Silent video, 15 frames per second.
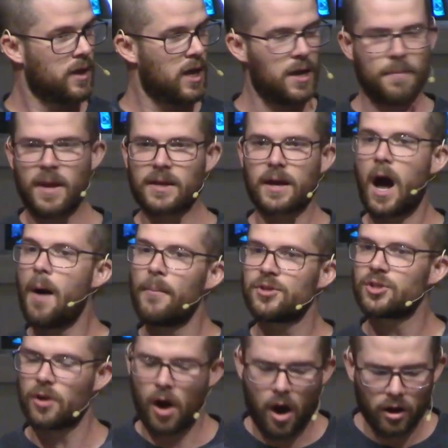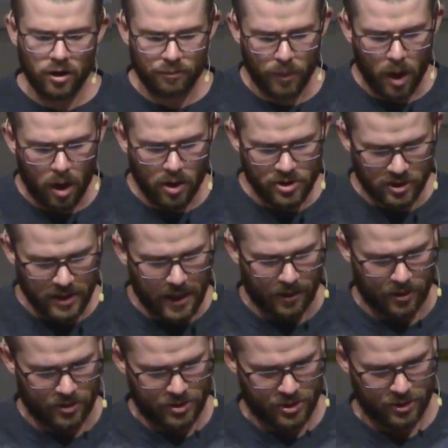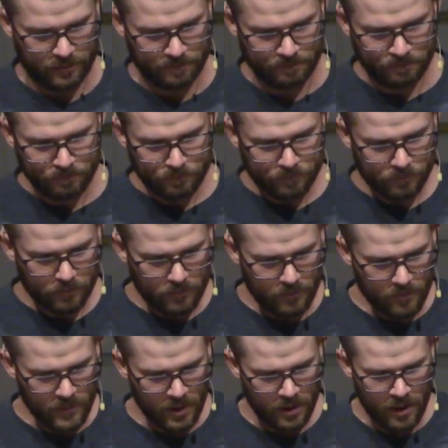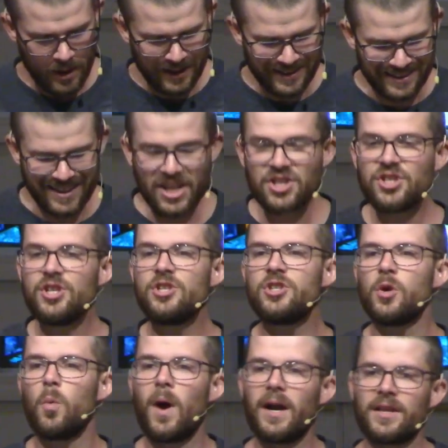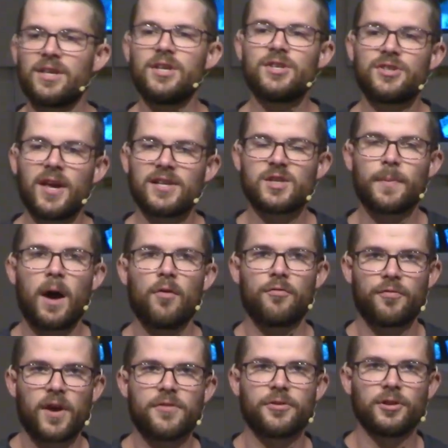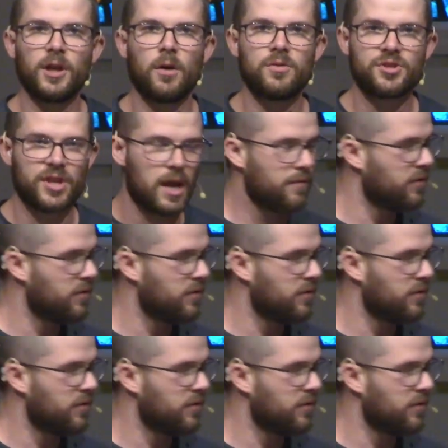Okay, he made comments on all of Paul's letters. Listen to what he says about faith alone